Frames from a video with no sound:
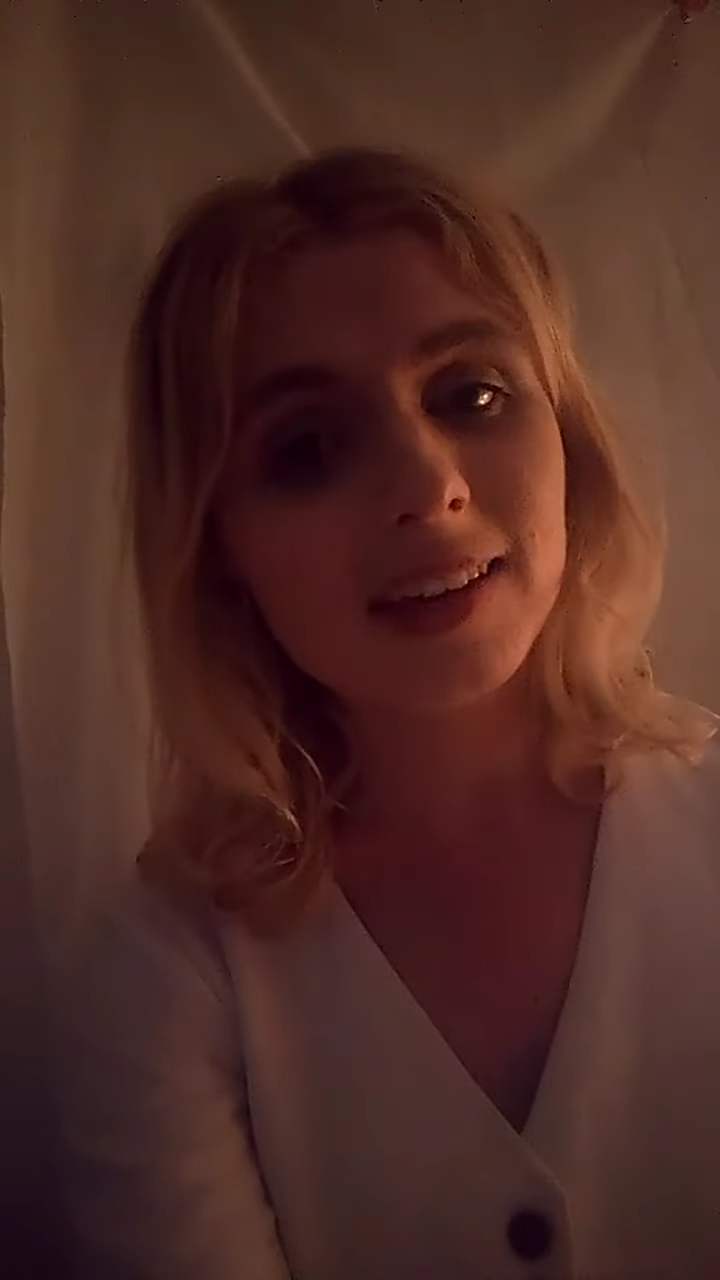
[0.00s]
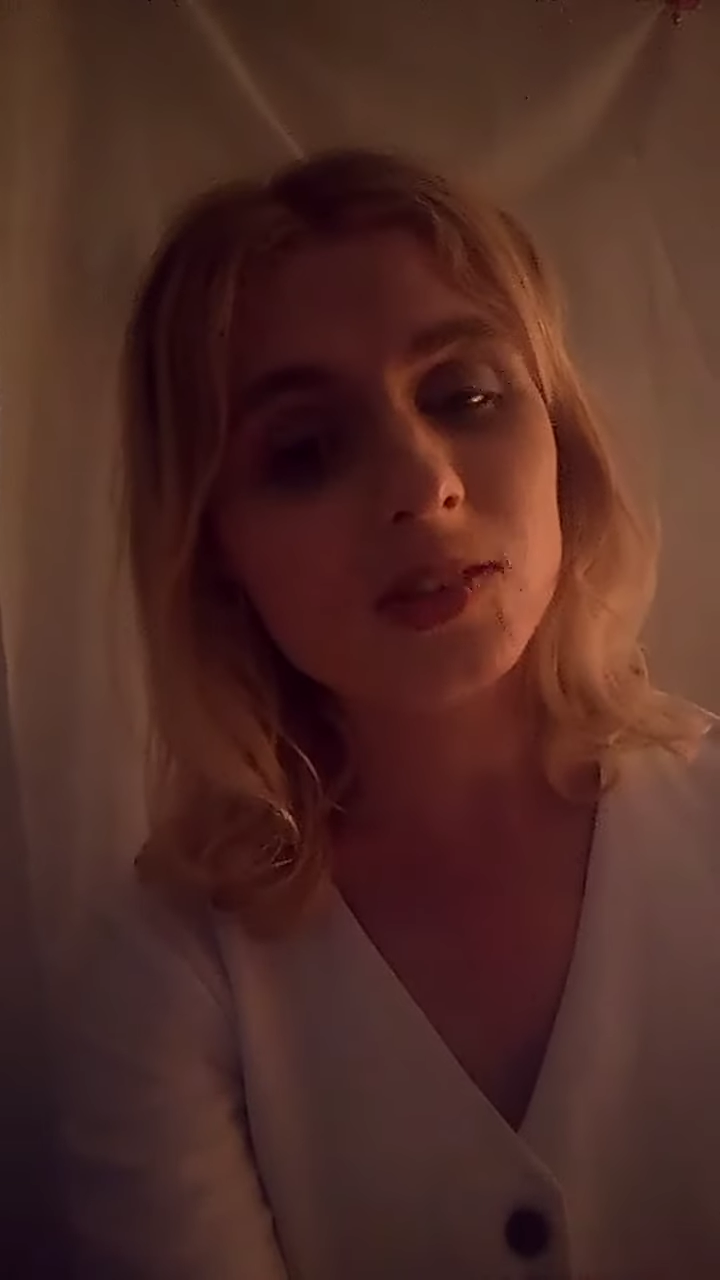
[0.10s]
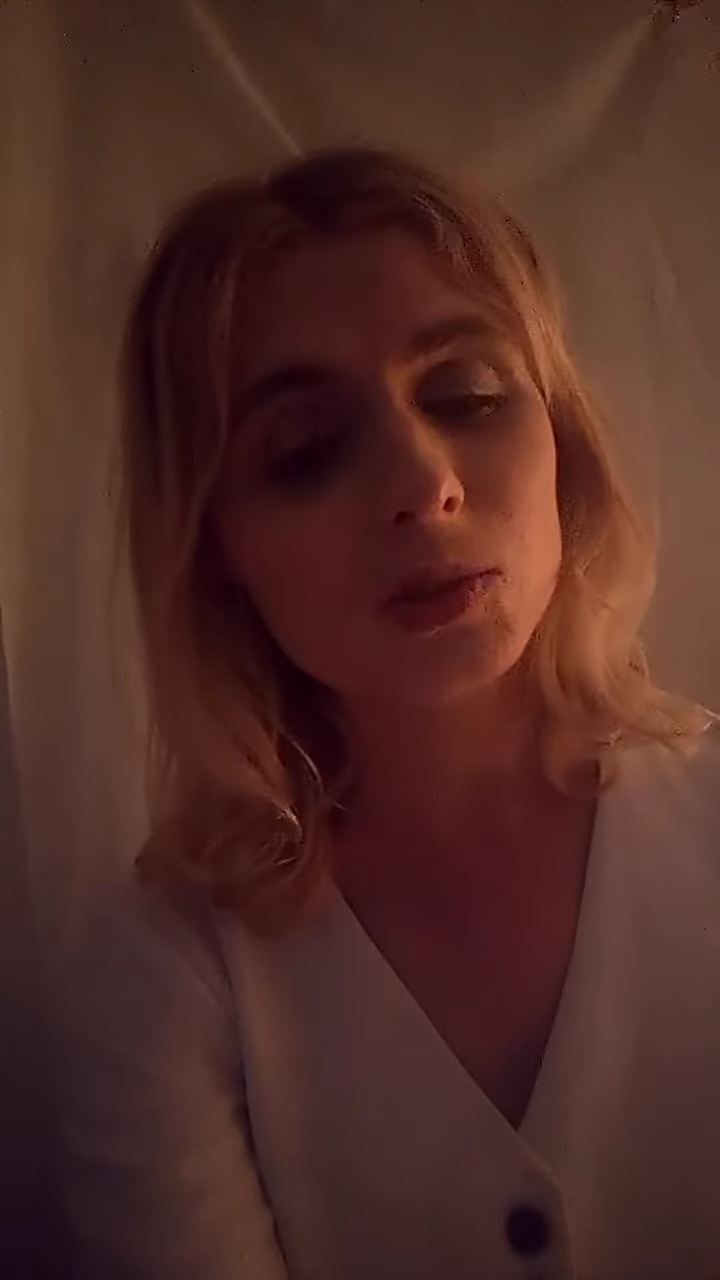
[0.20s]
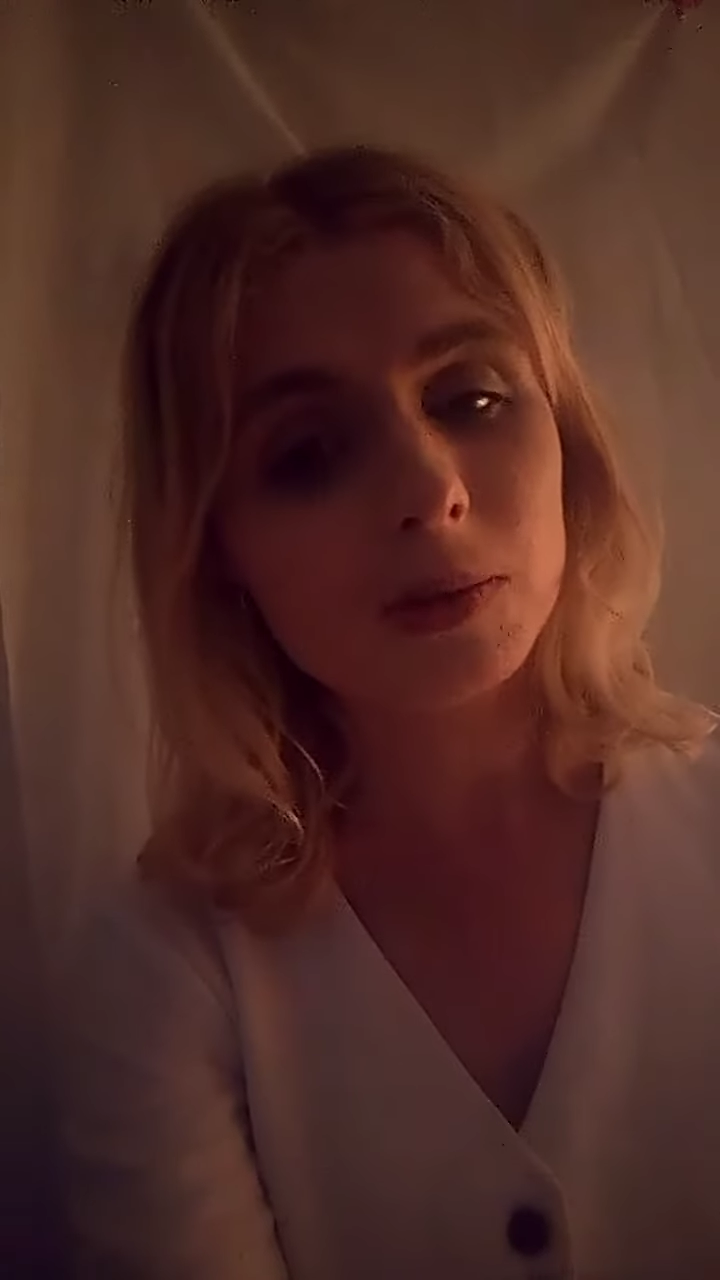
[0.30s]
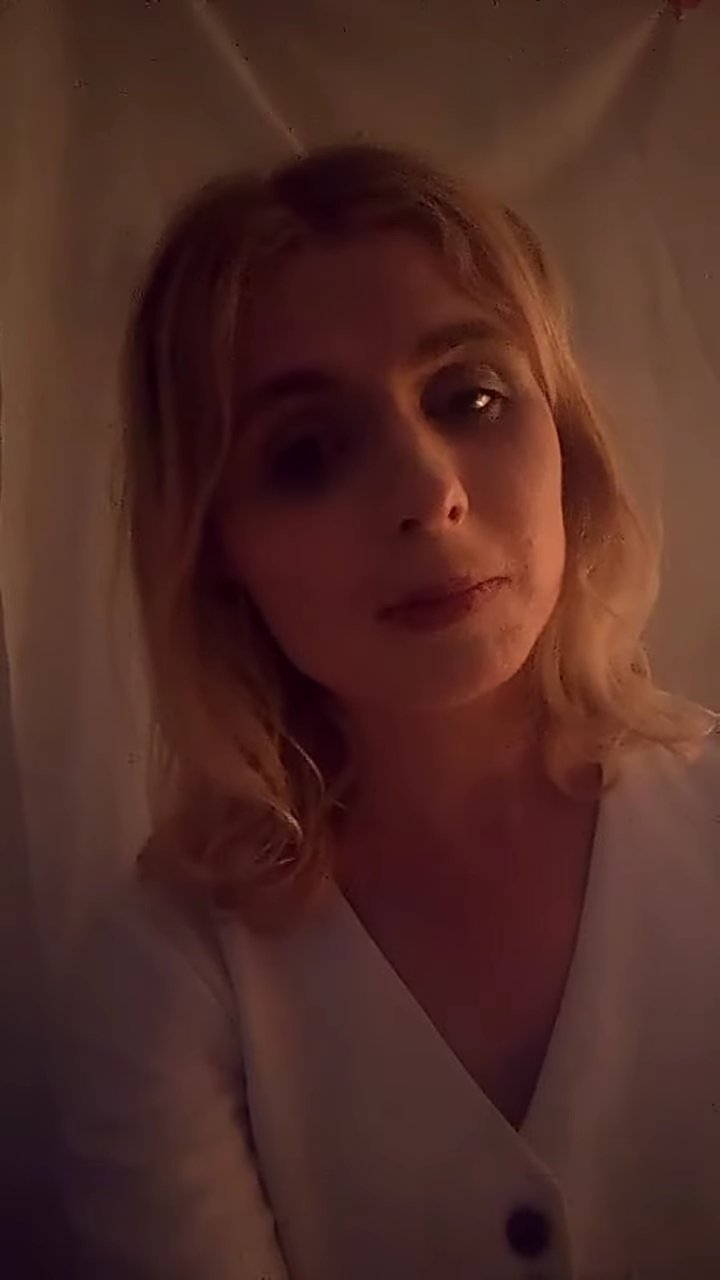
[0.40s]

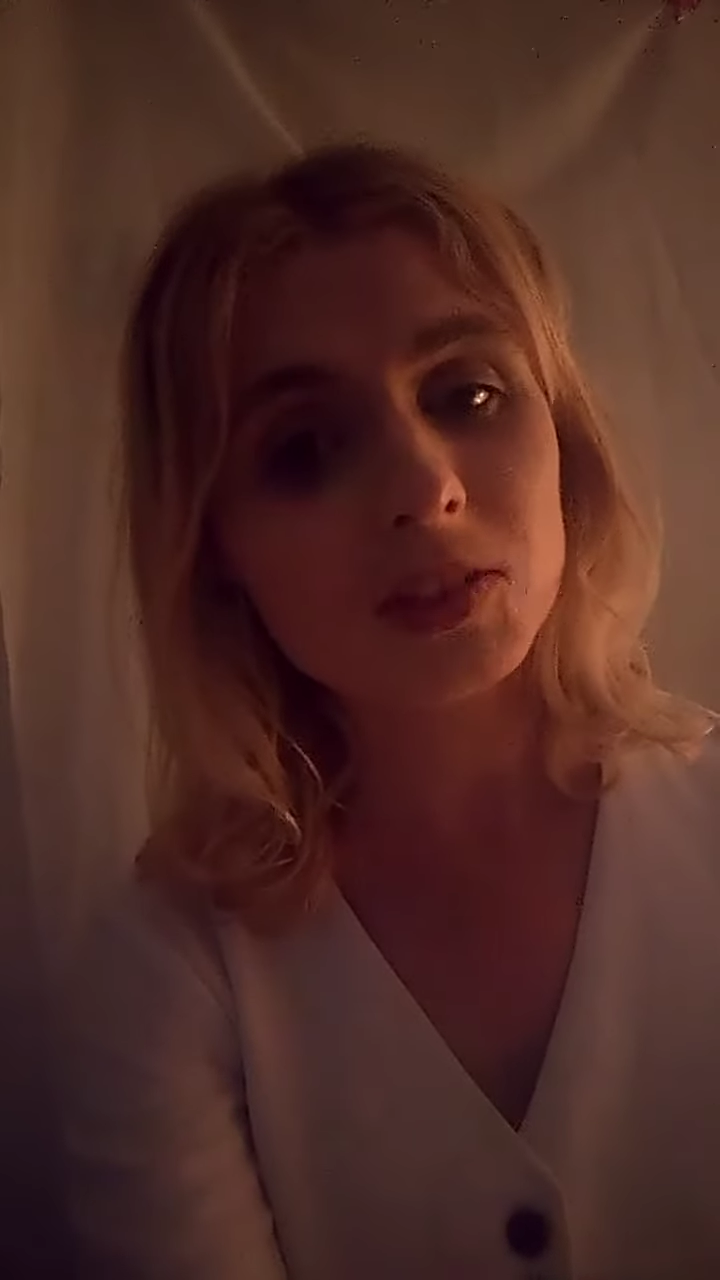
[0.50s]
enjoy my